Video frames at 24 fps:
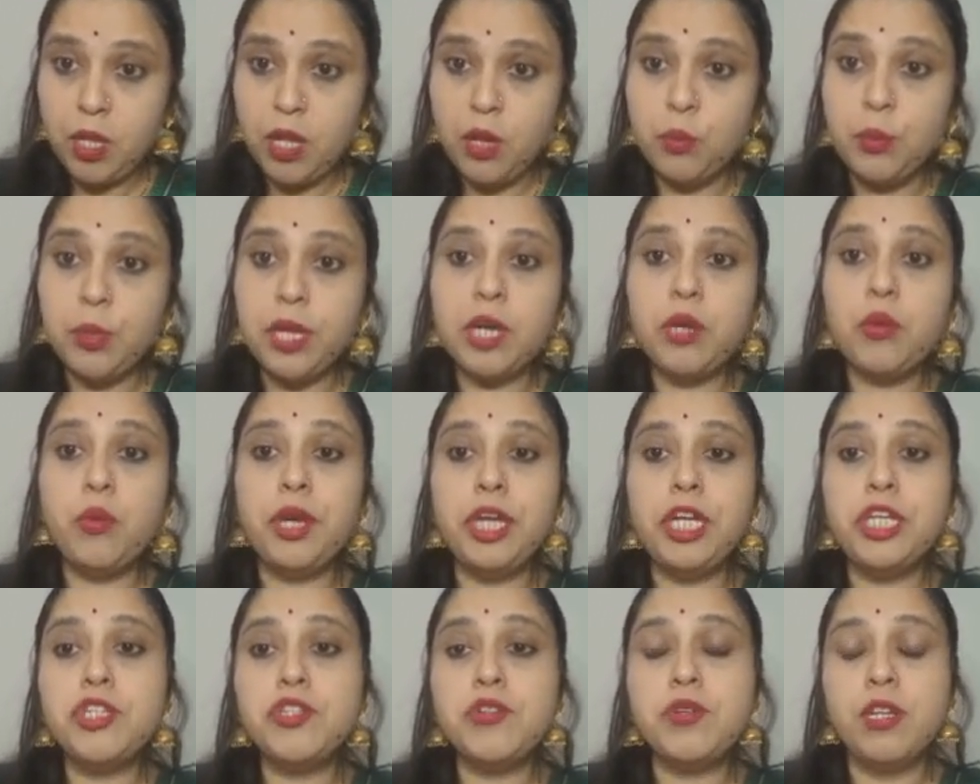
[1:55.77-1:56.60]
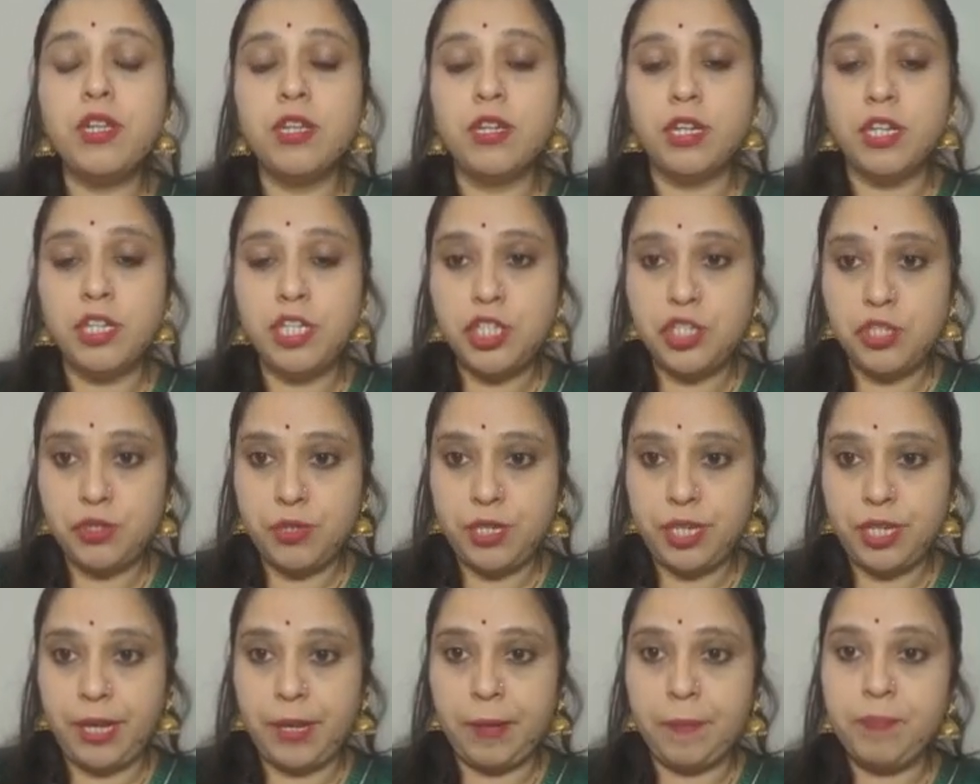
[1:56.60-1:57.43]
we are going to learn
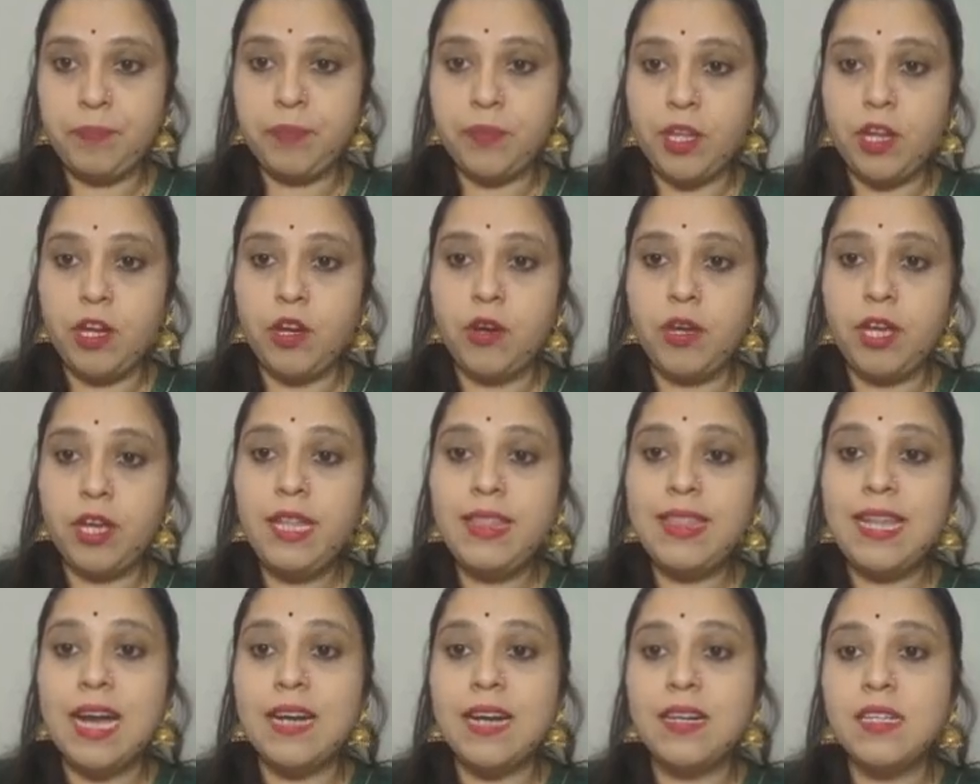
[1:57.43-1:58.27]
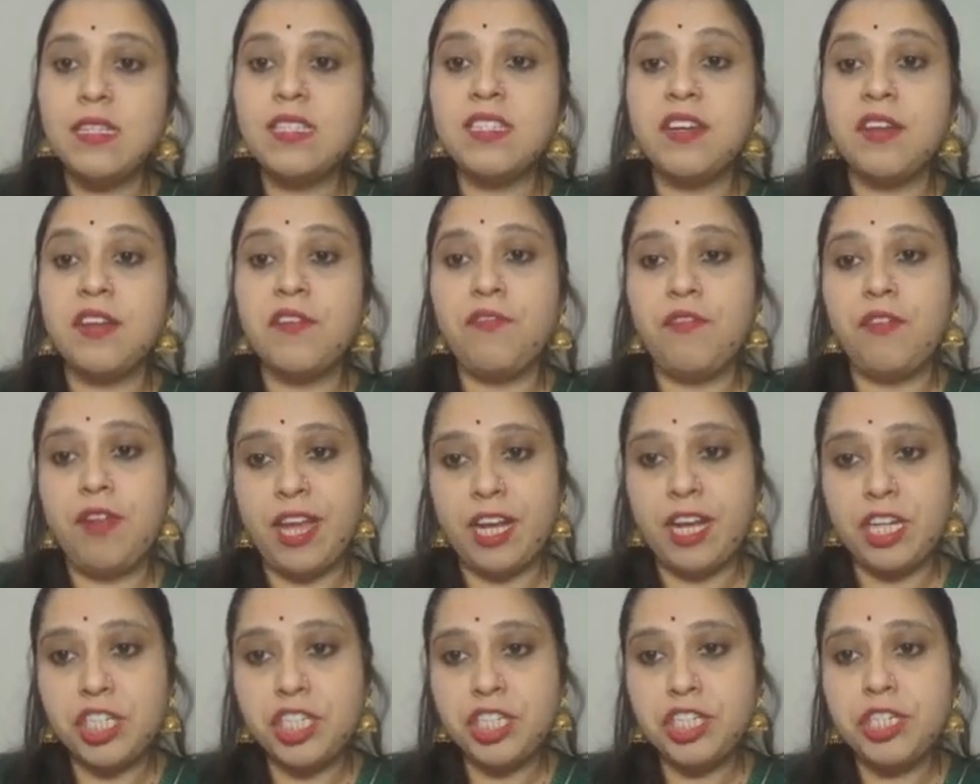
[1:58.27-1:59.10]
today. Okay, that is
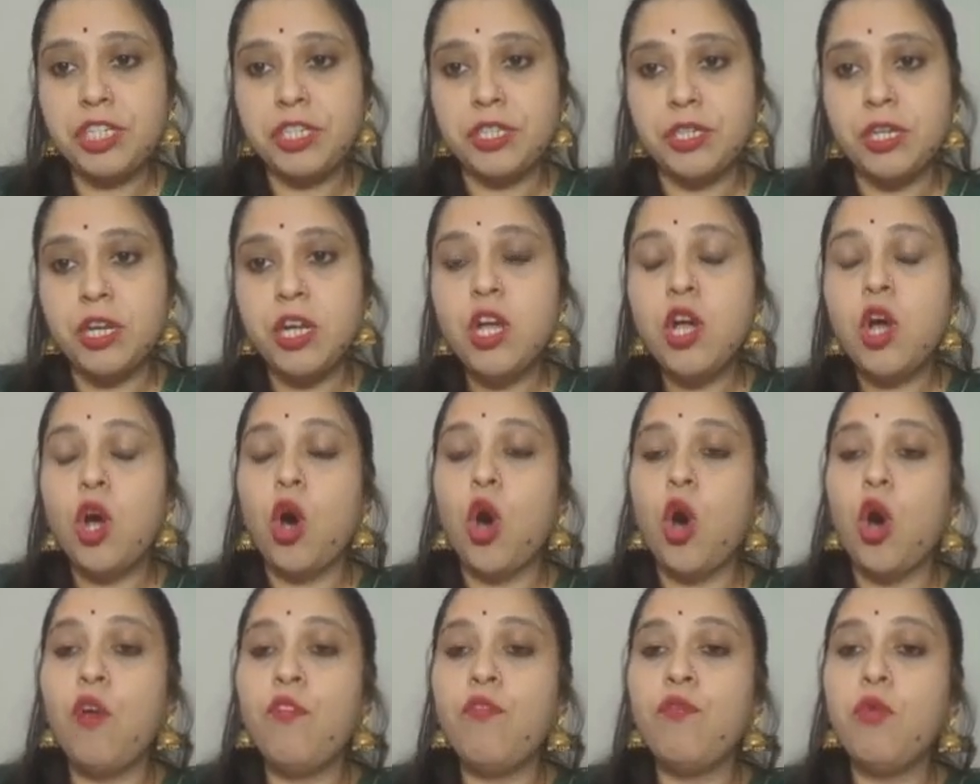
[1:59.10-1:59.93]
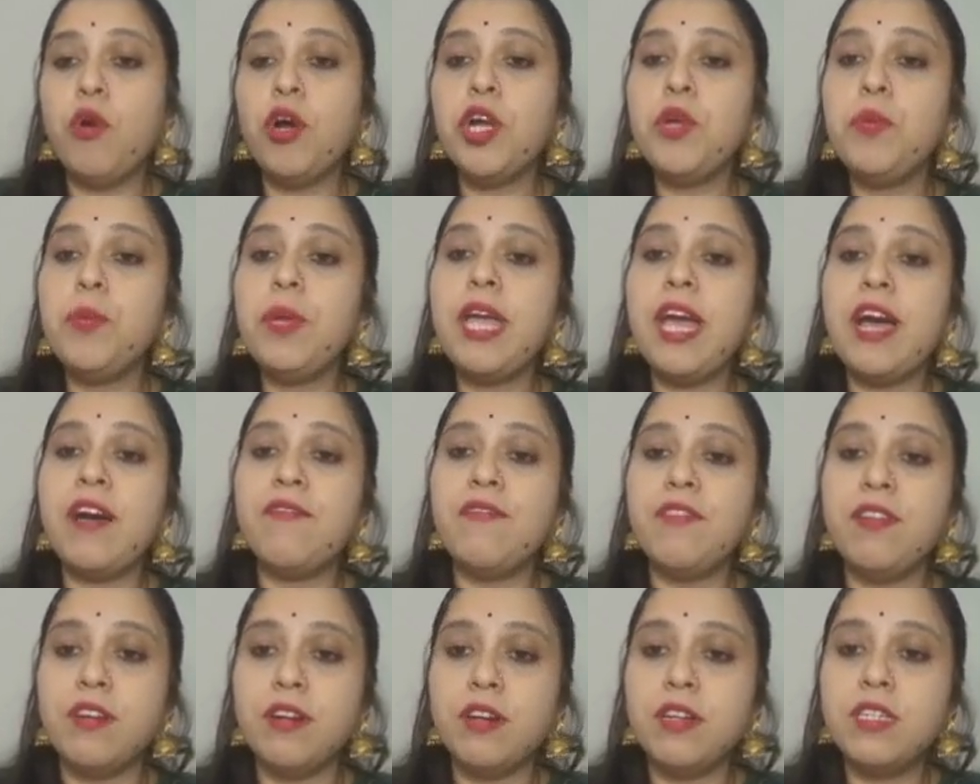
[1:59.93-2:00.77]
reflection of what we
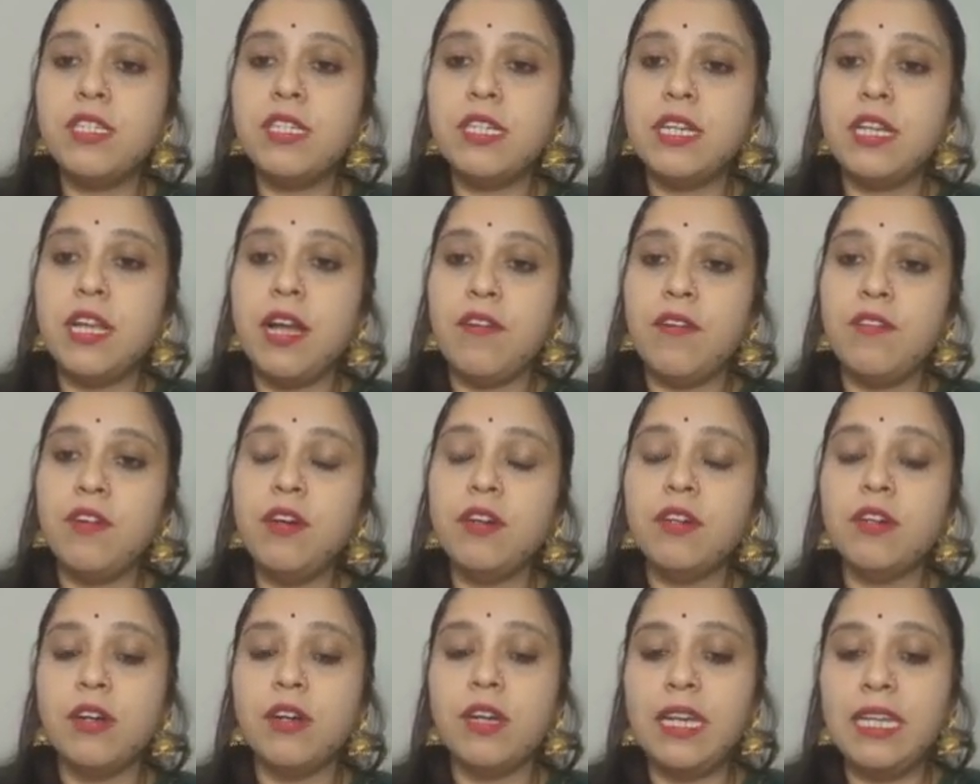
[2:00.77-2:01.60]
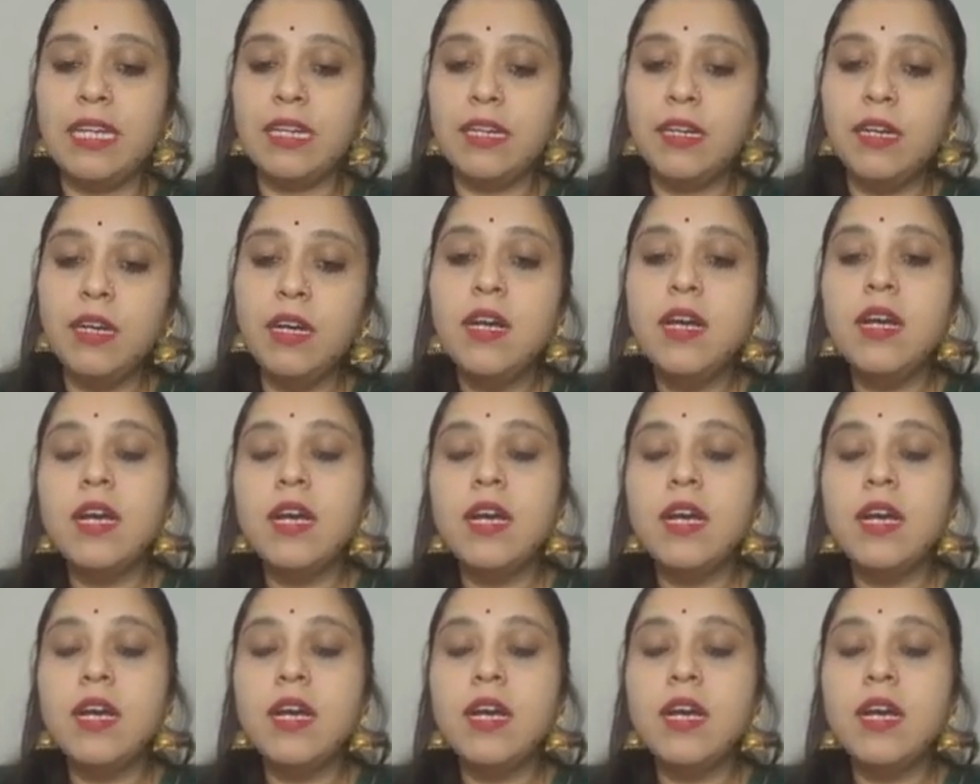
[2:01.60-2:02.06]
have learned in our earlier